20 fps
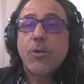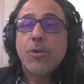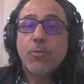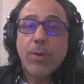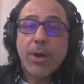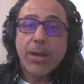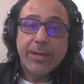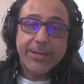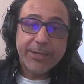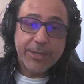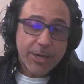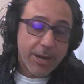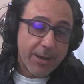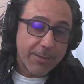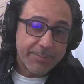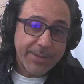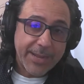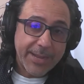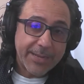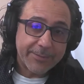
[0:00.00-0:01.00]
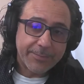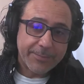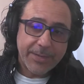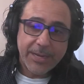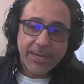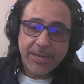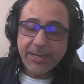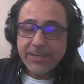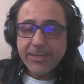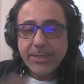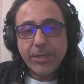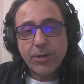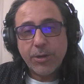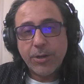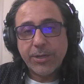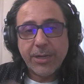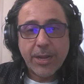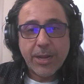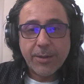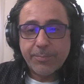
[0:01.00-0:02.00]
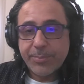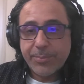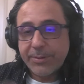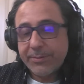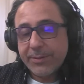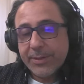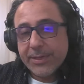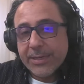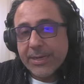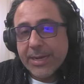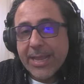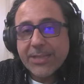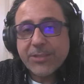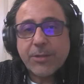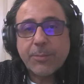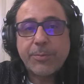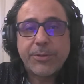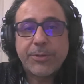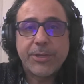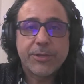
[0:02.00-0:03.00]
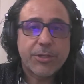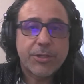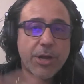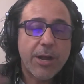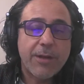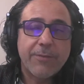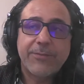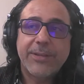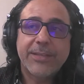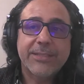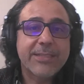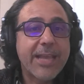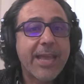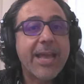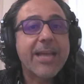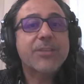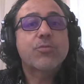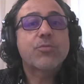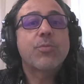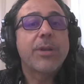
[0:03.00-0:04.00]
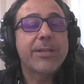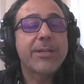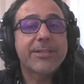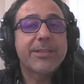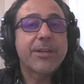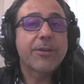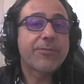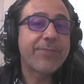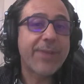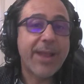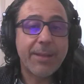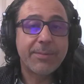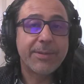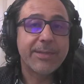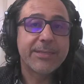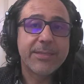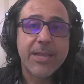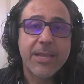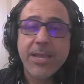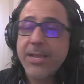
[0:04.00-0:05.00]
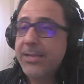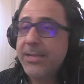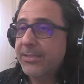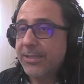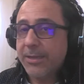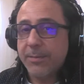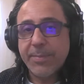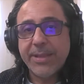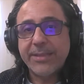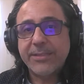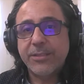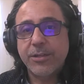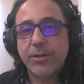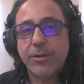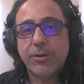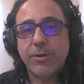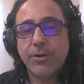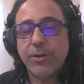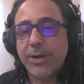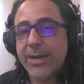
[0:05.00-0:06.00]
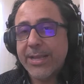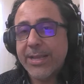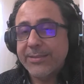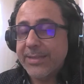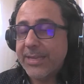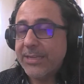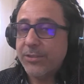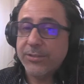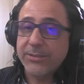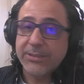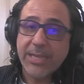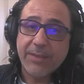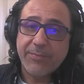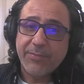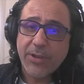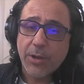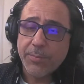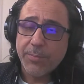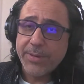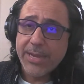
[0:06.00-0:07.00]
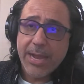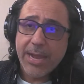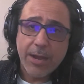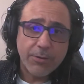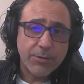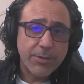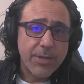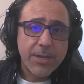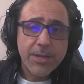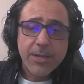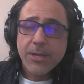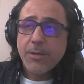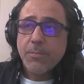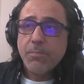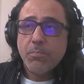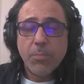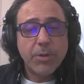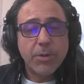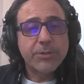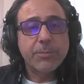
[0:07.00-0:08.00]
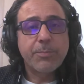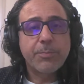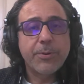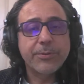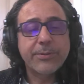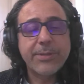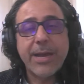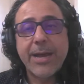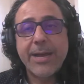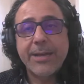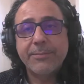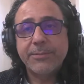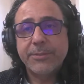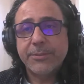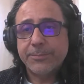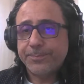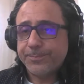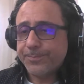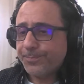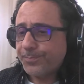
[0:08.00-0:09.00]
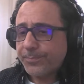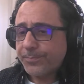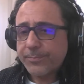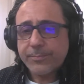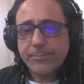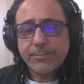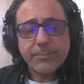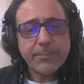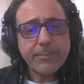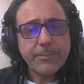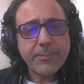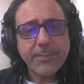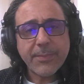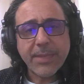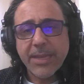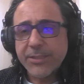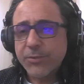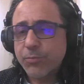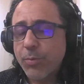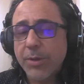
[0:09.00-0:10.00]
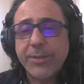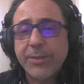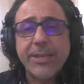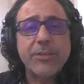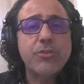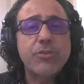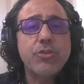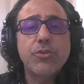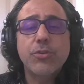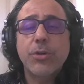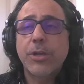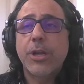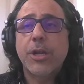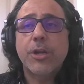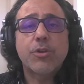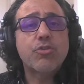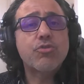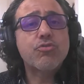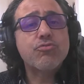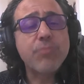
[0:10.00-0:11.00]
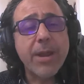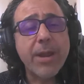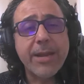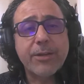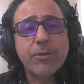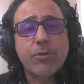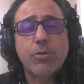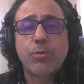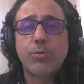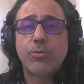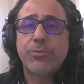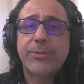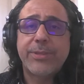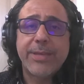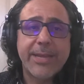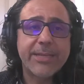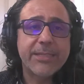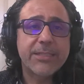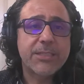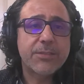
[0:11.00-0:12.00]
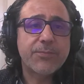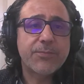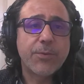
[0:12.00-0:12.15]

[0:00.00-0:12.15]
while in combat and in the last couple of year conflicts, as well as their families. It's an amazing organization. They've helped me out multiple times as well. They do a lot of great, cool things